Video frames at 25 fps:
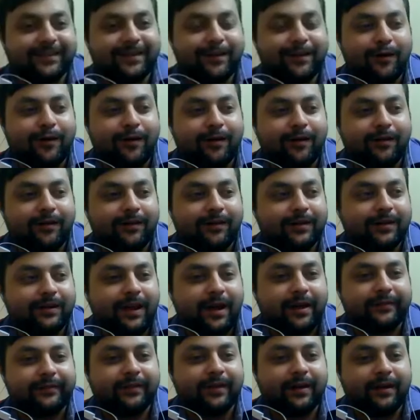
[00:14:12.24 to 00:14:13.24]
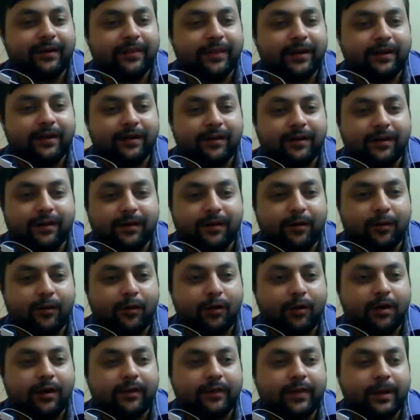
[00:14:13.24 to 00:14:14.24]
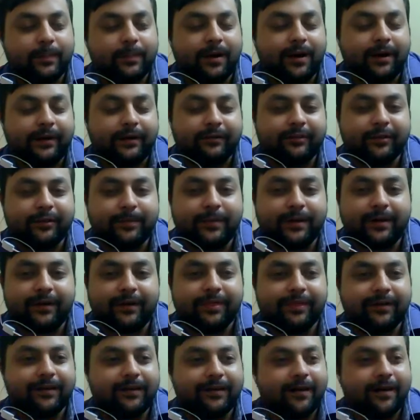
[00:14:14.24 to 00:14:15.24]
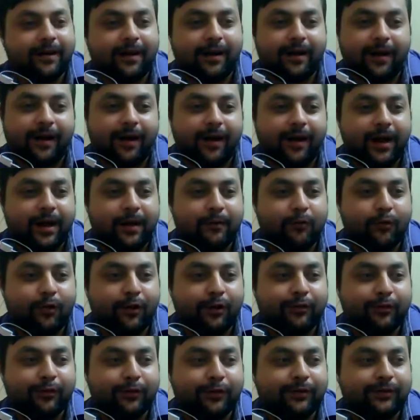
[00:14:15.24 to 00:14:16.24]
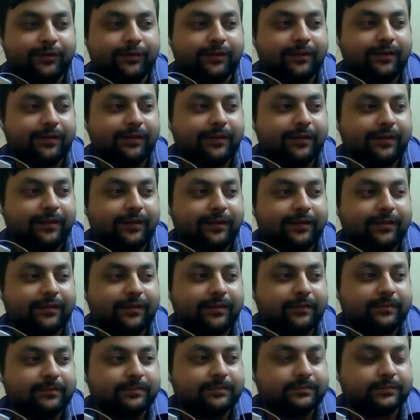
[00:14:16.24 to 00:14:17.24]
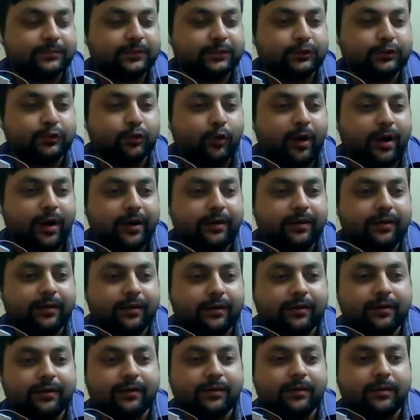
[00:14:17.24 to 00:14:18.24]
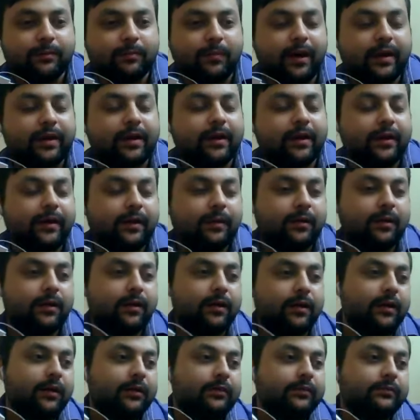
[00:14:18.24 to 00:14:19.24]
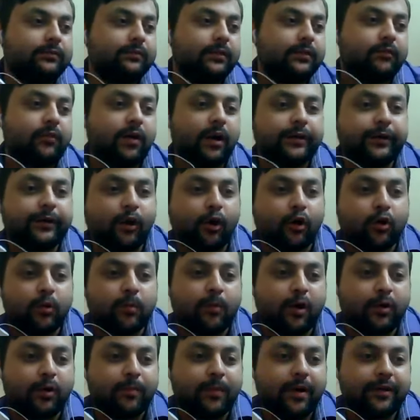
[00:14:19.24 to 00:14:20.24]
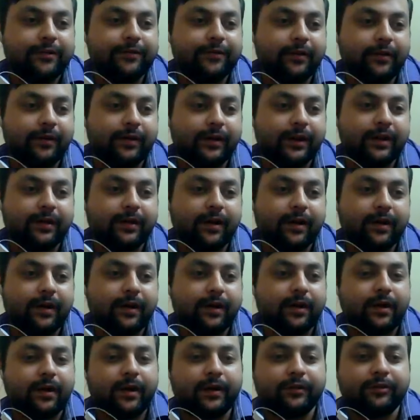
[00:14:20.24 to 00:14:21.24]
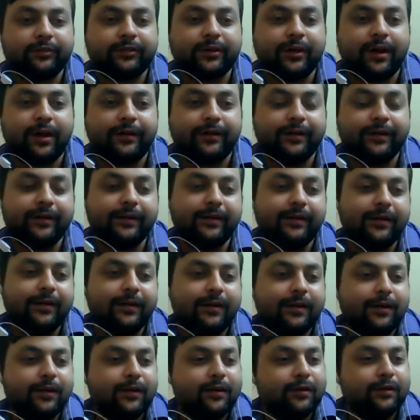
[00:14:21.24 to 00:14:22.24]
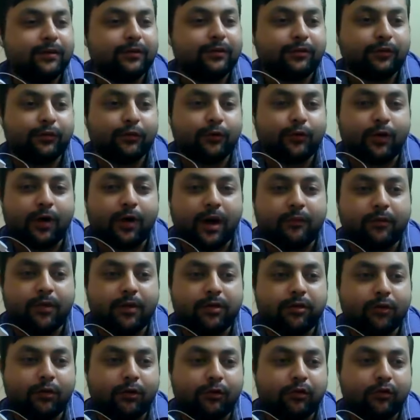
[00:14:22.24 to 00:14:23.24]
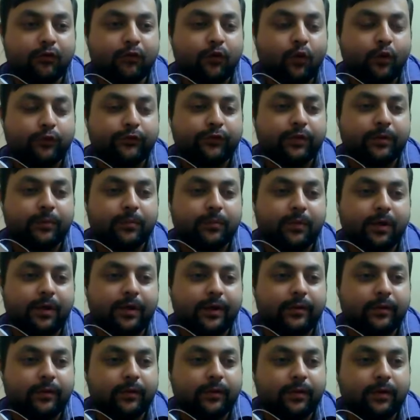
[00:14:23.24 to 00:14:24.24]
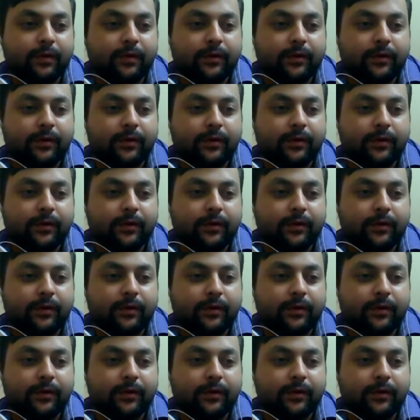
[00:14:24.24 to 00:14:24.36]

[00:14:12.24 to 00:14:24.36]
Like the other all other participants, I have also joined my. If I talk about my journey, had started, so I was also watching my.